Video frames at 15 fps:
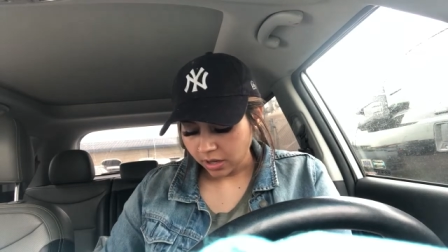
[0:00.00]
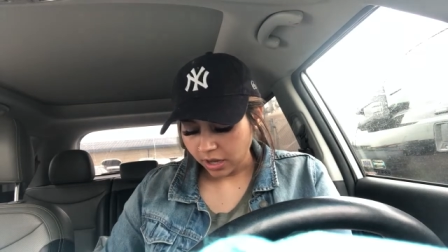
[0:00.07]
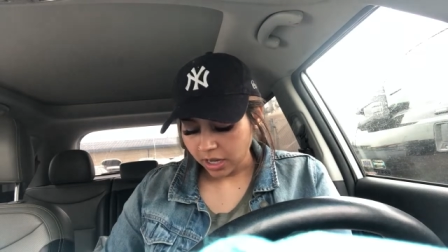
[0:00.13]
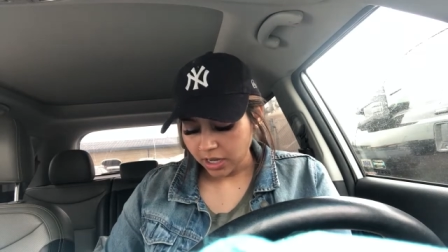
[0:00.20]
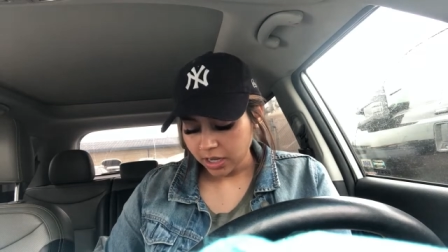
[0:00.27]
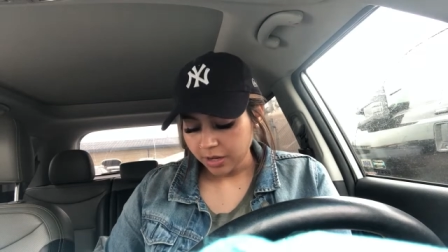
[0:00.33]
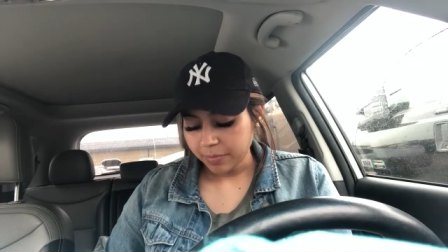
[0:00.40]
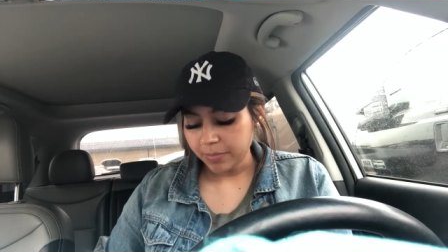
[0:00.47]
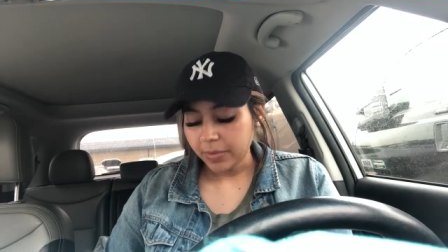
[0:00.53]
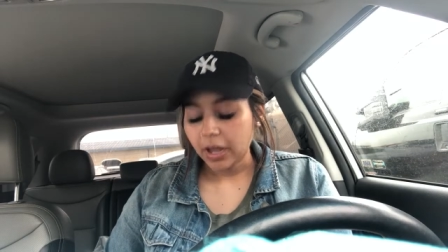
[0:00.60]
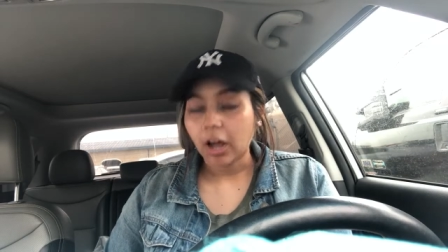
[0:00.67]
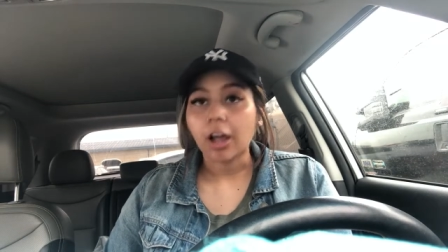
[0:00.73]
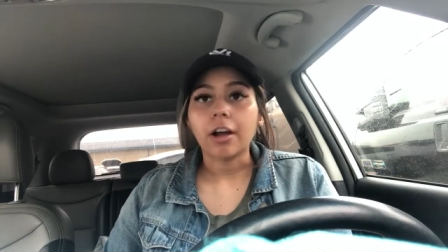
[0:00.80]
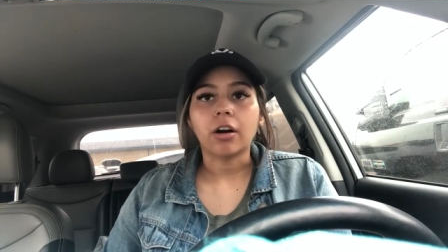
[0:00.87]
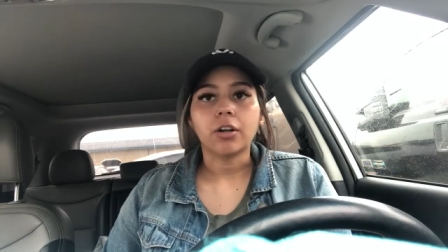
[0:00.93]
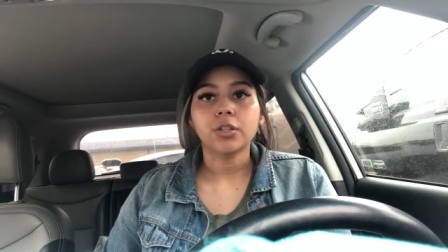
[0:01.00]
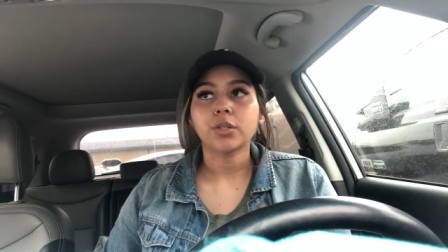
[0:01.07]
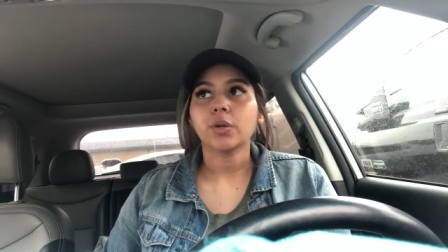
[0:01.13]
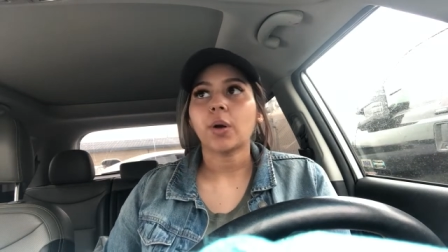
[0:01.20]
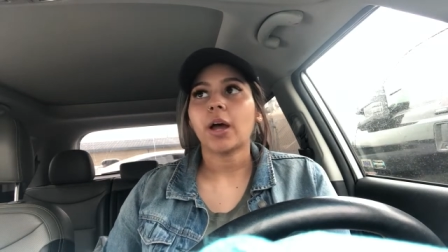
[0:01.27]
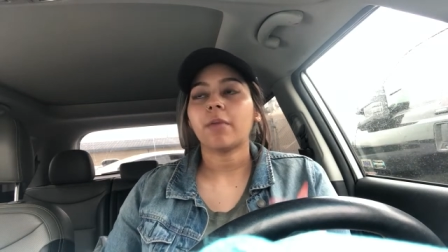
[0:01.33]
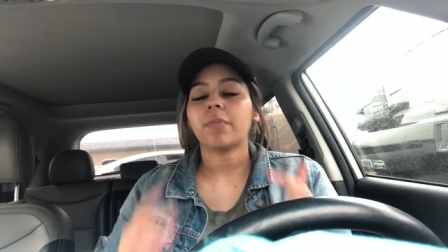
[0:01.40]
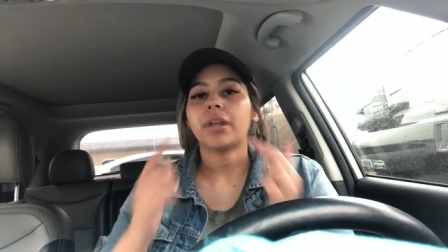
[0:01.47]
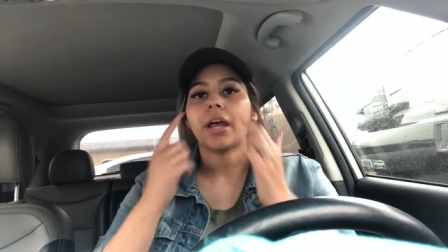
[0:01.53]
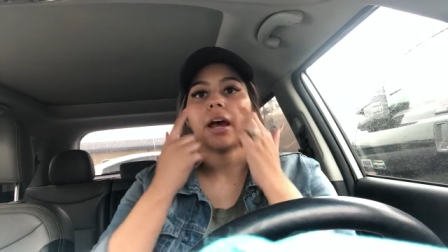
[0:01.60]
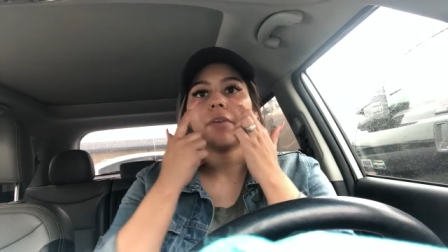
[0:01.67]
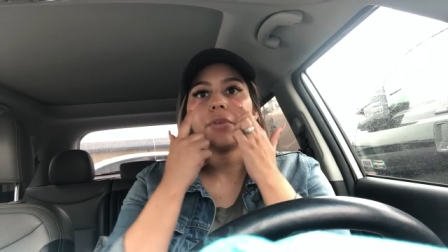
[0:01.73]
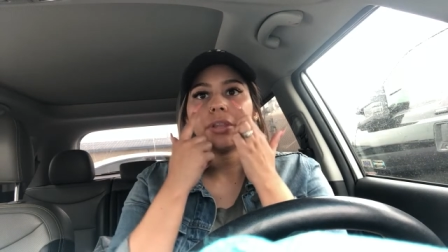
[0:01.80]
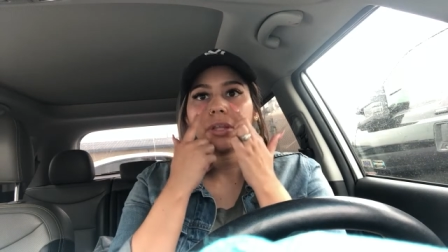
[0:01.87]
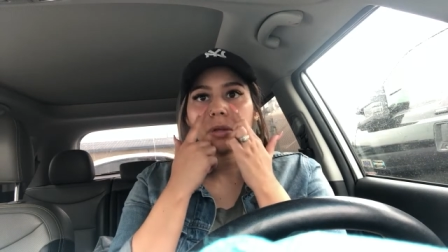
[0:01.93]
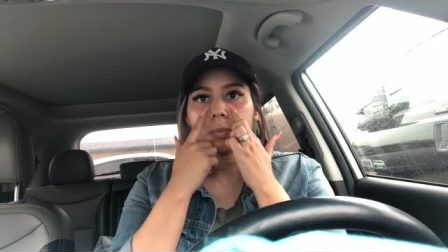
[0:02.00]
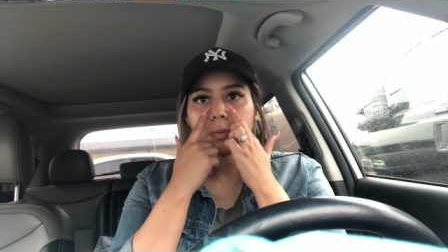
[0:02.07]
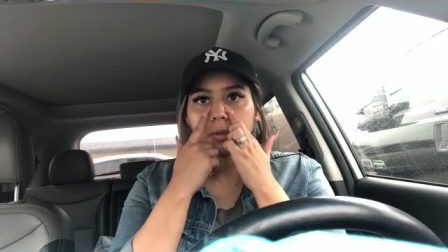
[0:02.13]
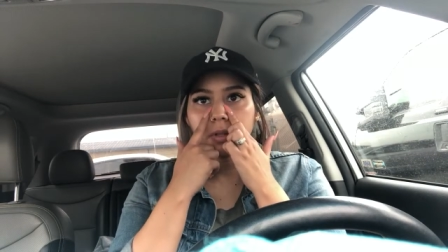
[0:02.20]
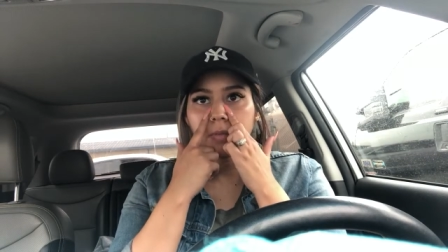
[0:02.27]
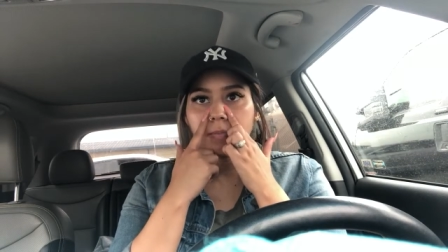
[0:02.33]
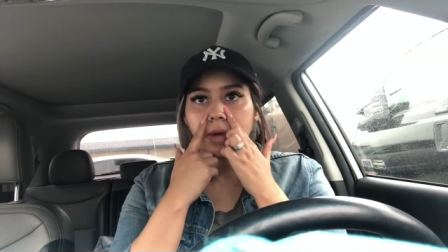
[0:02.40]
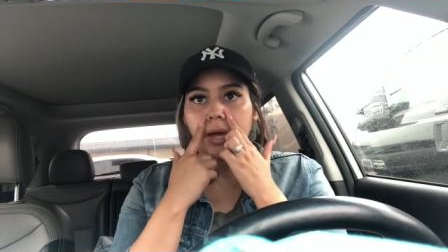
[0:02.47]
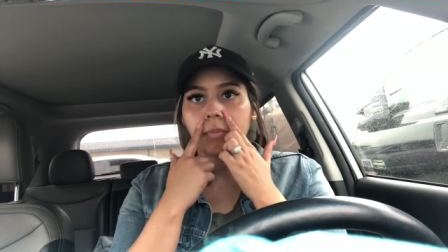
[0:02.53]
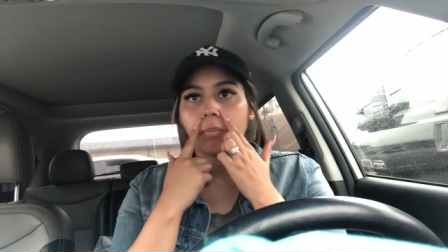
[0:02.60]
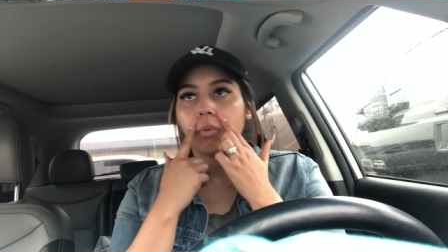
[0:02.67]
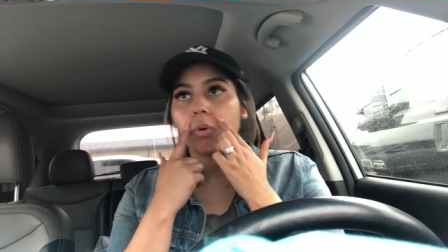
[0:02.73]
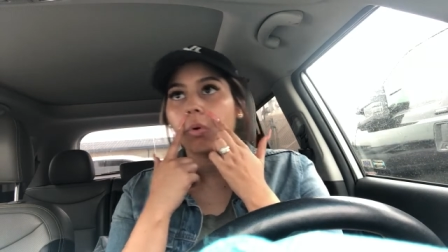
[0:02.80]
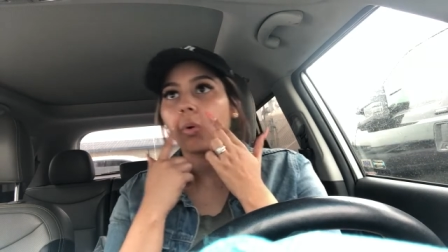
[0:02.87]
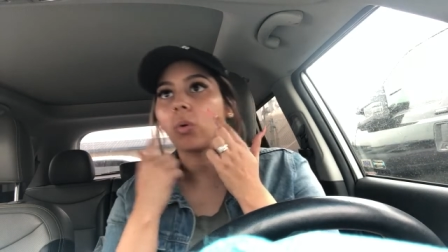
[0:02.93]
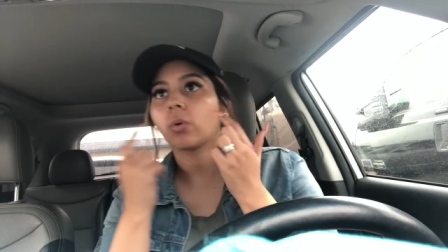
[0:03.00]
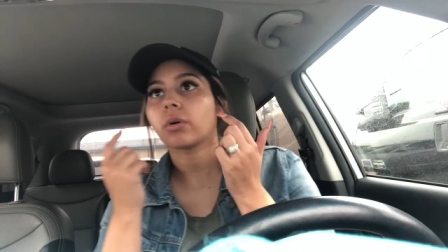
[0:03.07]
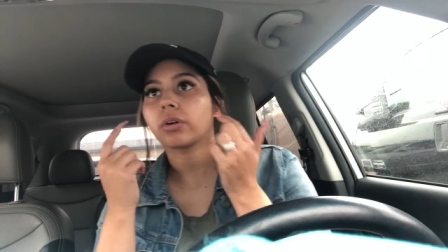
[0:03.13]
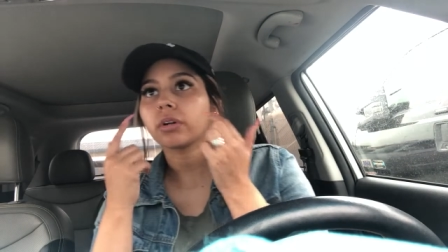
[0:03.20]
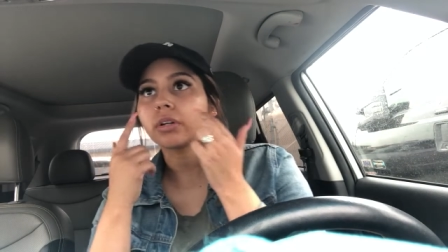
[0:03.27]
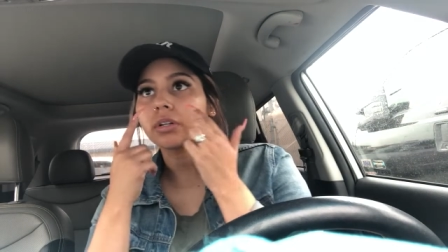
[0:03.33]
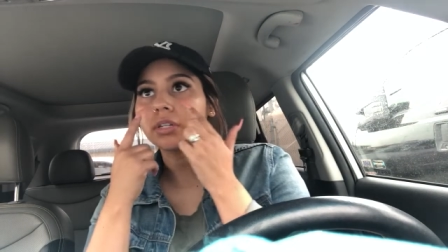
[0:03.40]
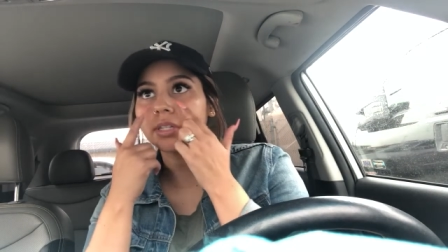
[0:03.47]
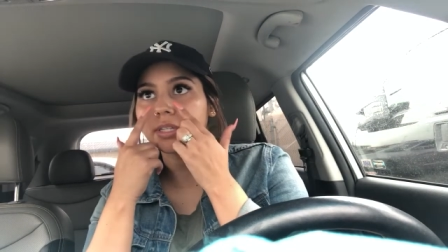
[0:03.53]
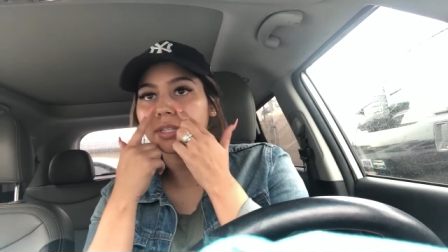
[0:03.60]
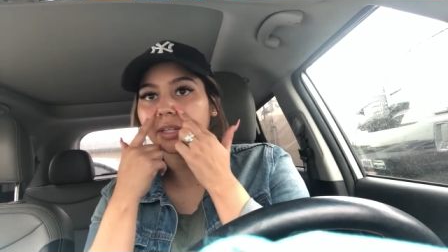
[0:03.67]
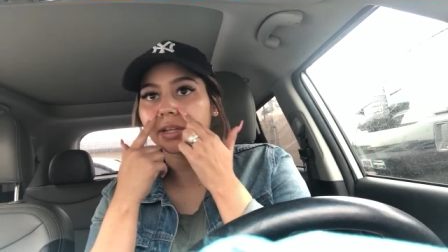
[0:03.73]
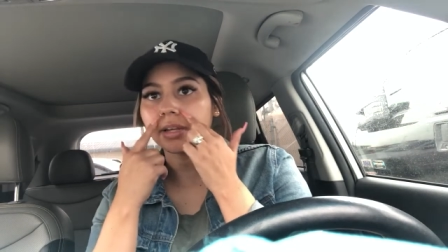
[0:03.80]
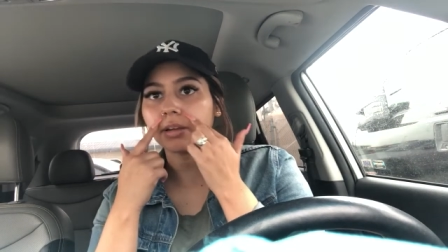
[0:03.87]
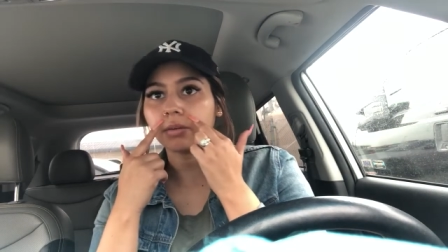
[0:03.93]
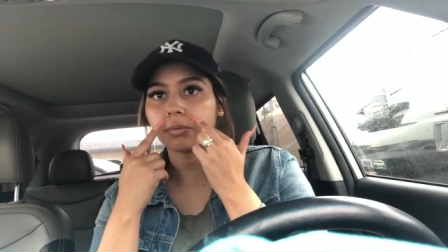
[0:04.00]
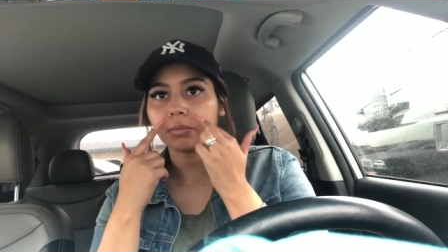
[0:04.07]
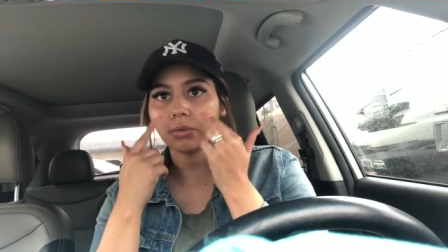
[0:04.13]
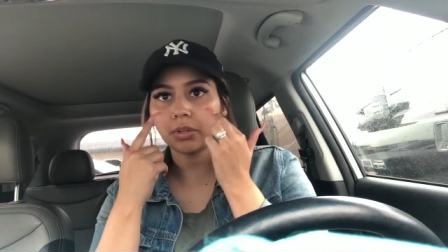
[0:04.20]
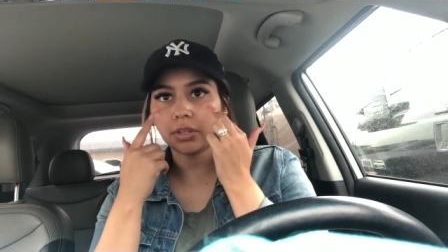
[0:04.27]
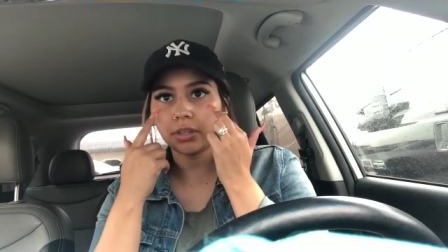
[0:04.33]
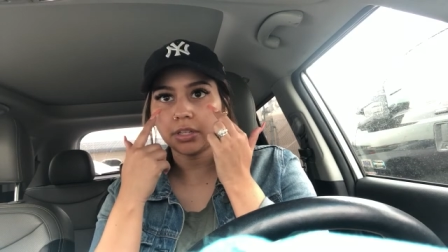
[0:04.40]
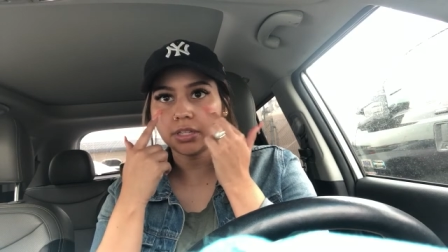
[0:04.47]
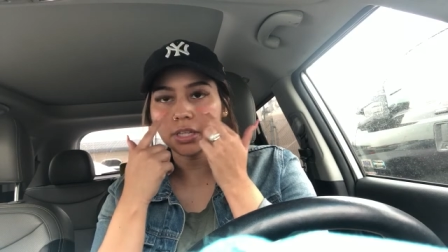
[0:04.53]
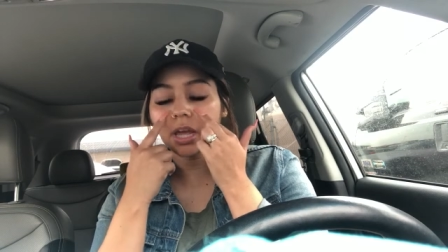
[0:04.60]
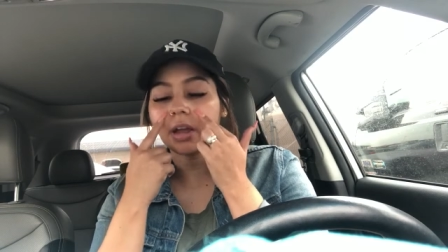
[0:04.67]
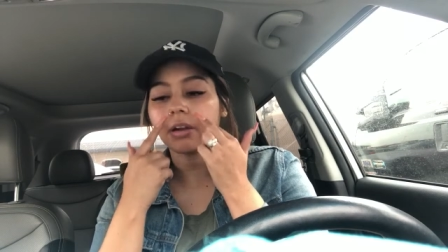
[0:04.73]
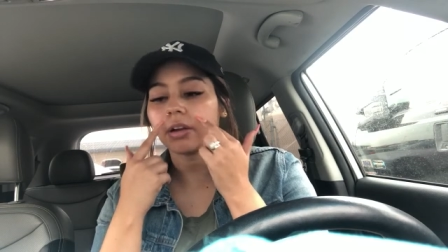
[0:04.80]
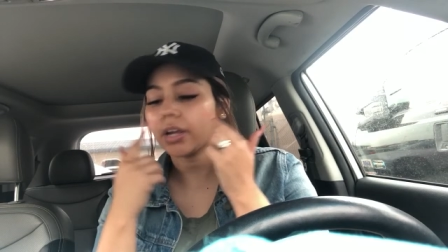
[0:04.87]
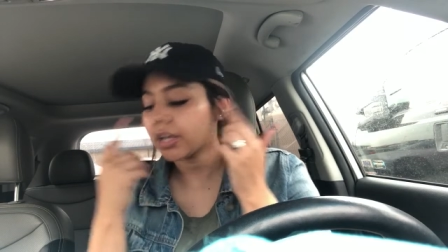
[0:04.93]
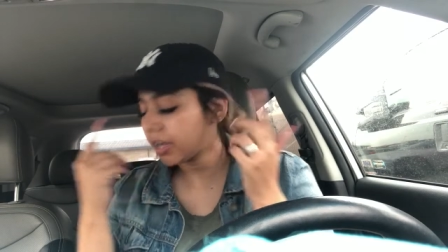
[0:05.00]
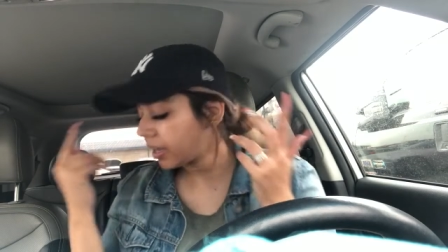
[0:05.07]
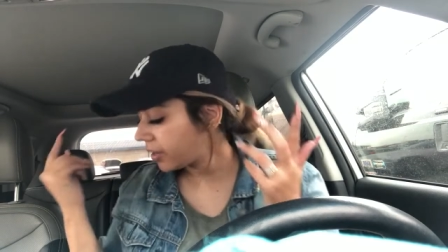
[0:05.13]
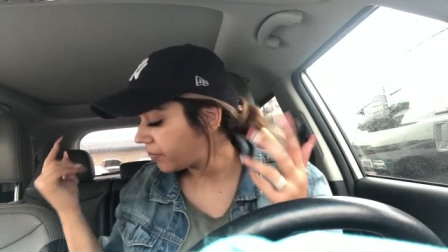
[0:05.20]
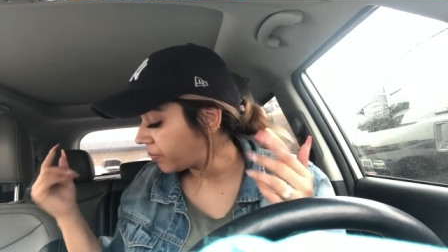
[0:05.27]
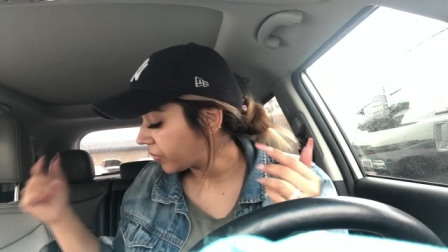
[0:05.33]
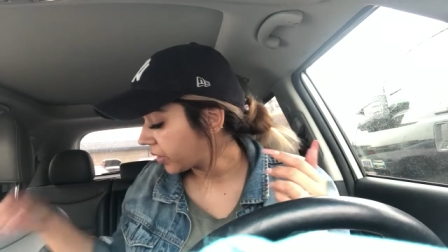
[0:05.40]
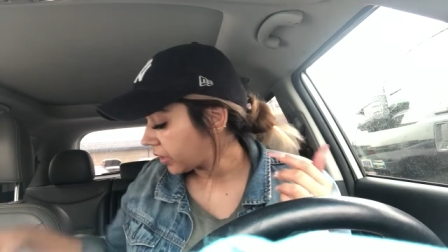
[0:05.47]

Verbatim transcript: Um, I also have been having like really bad pores like in this area.